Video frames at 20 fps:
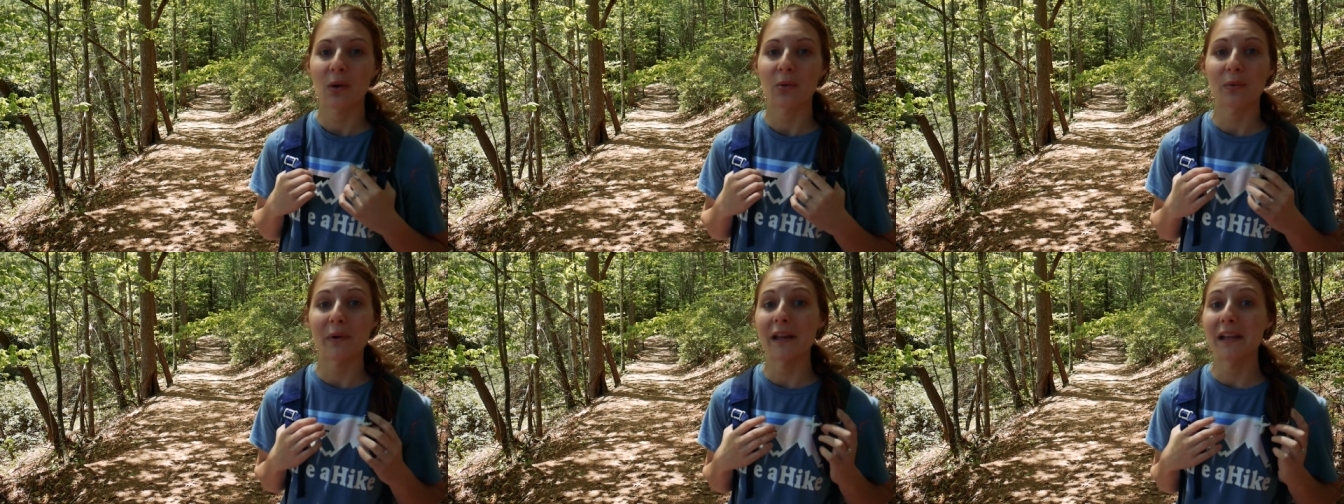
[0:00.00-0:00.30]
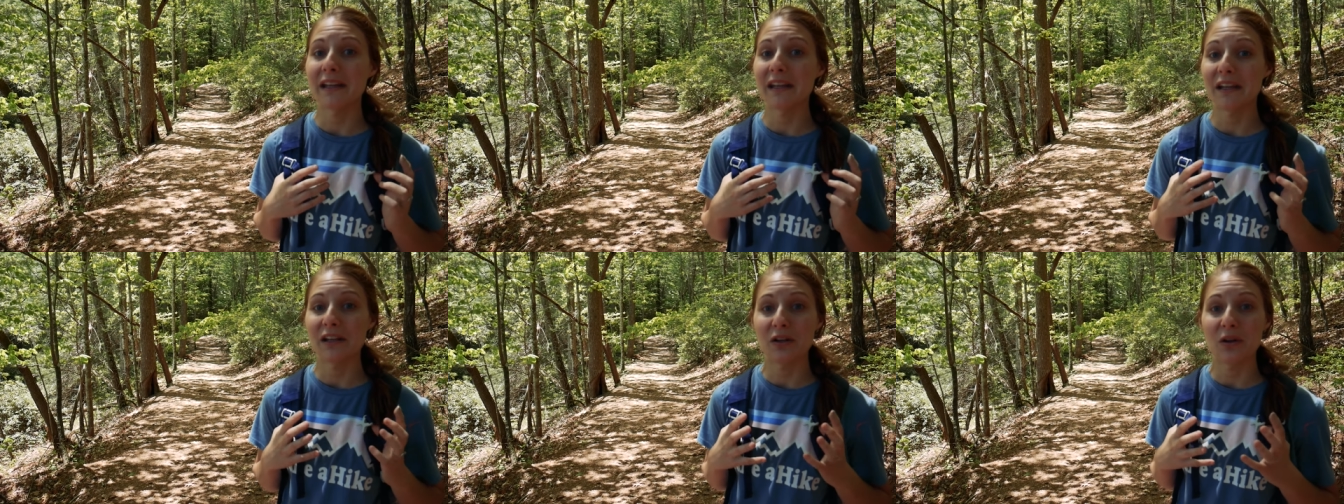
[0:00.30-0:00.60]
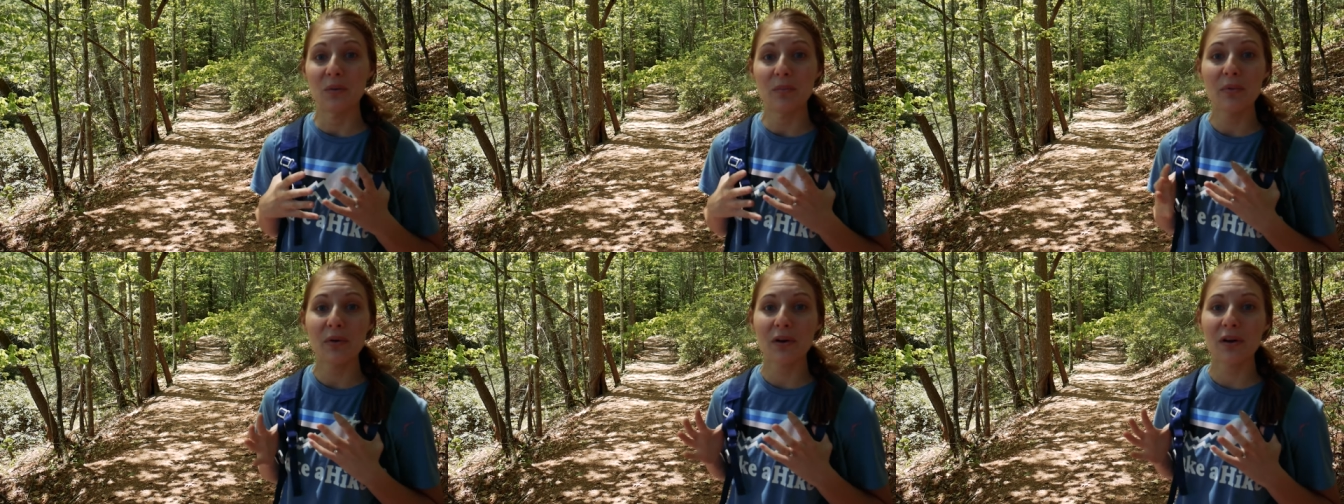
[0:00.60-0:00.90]
read any
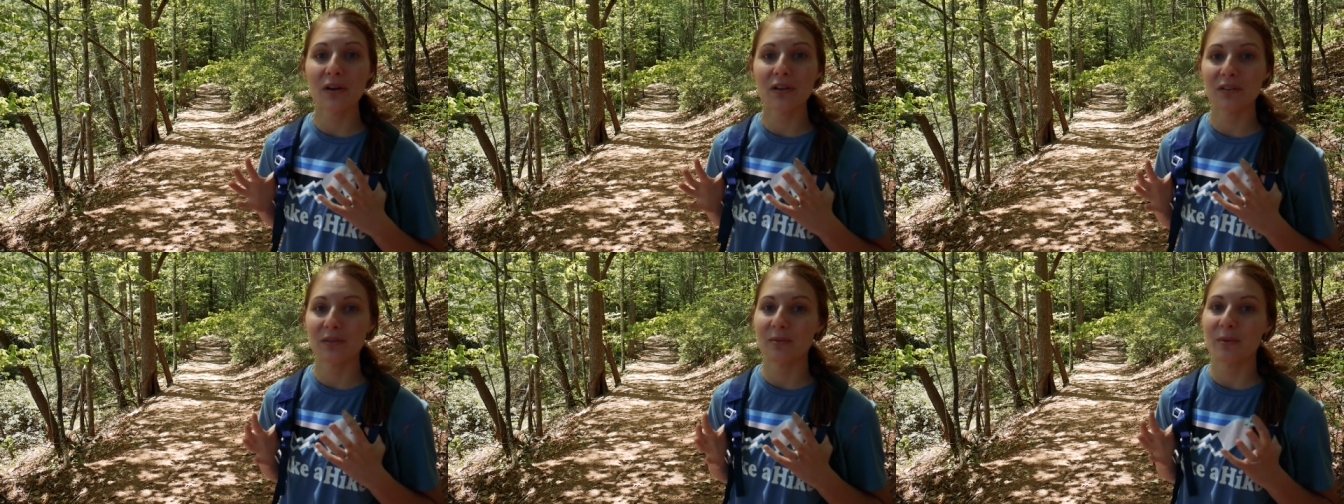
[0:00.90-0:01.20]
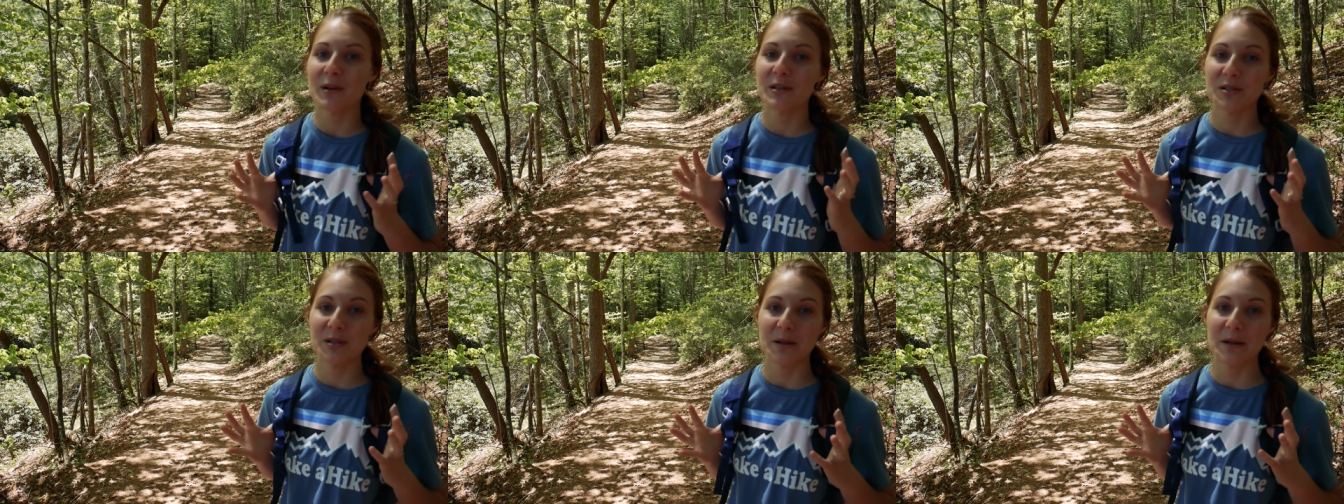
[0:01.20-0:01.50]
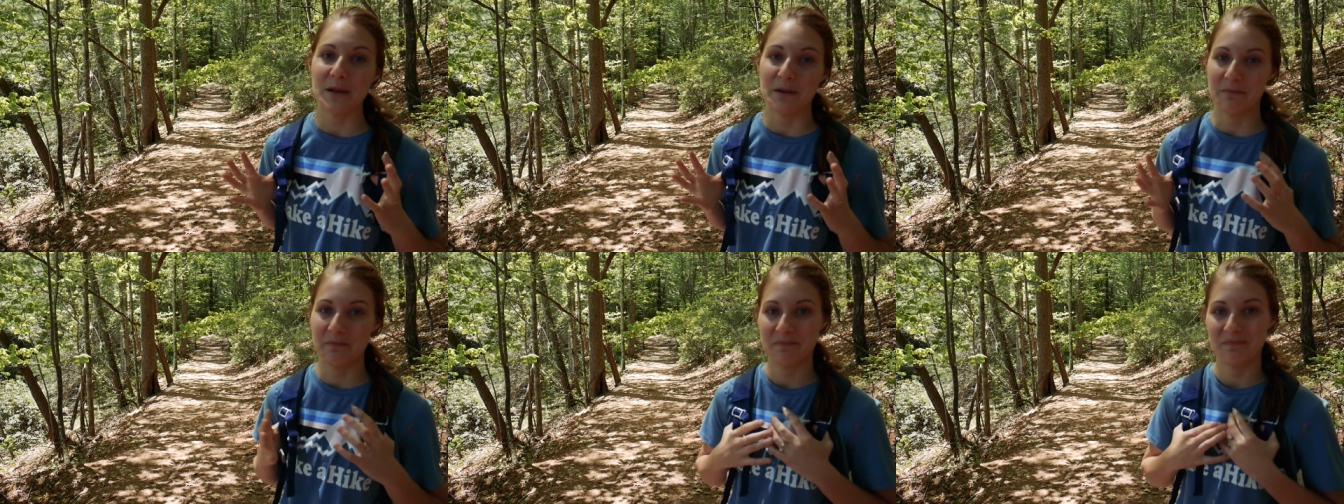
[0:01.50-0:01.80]
new books what'd you
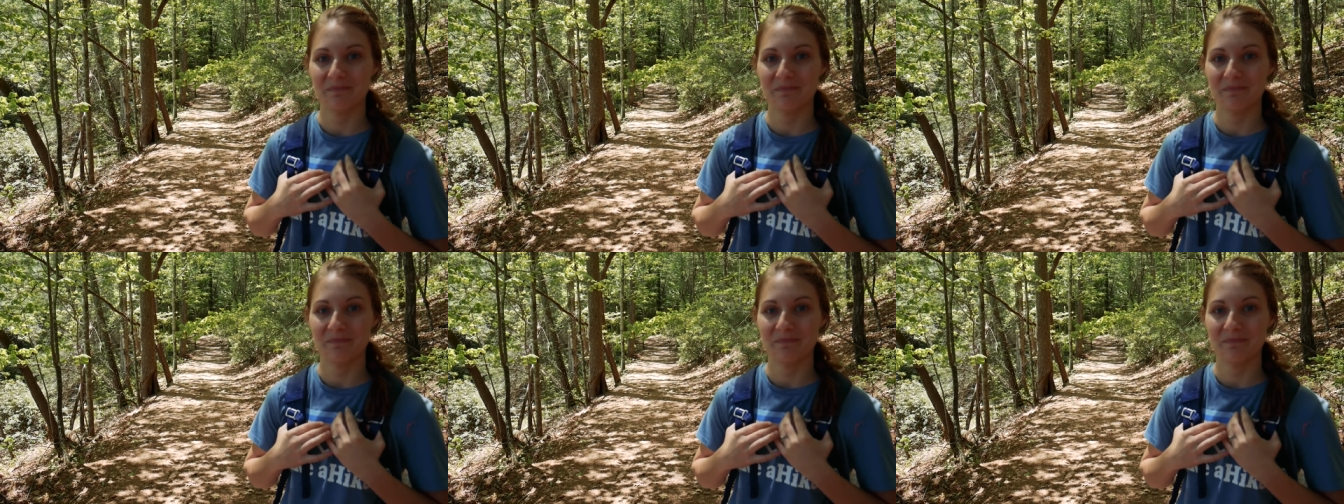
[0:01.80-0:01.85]
do